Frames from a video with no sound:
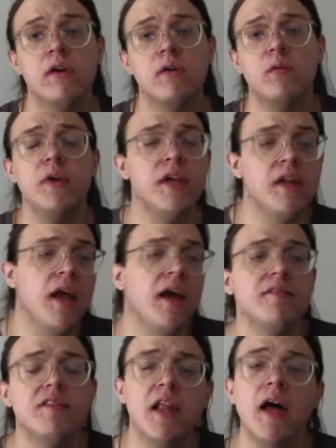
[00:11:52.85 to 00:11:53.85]
We can
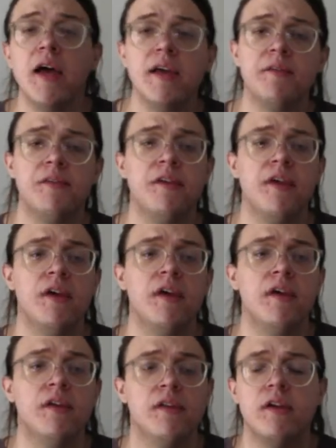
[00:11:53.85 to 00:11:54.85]
have lives
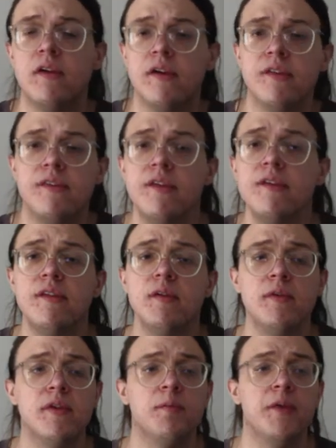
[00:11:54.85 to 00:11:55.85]
that are
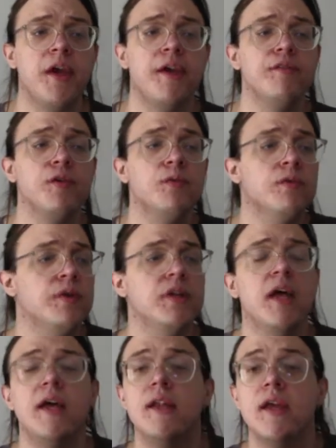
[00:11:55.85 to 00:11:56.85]
consistent with our behavior when we
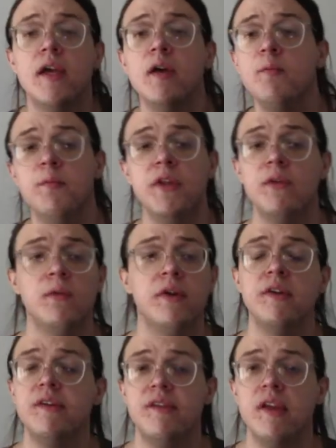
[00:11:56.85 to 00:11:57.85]
let him be the
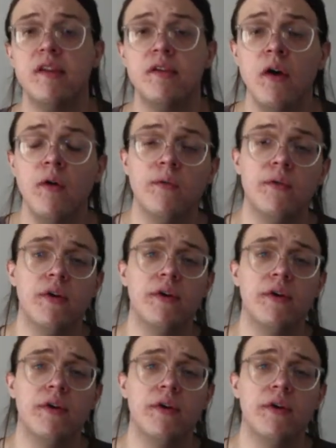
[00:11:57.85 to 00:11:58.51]
one to set the tone.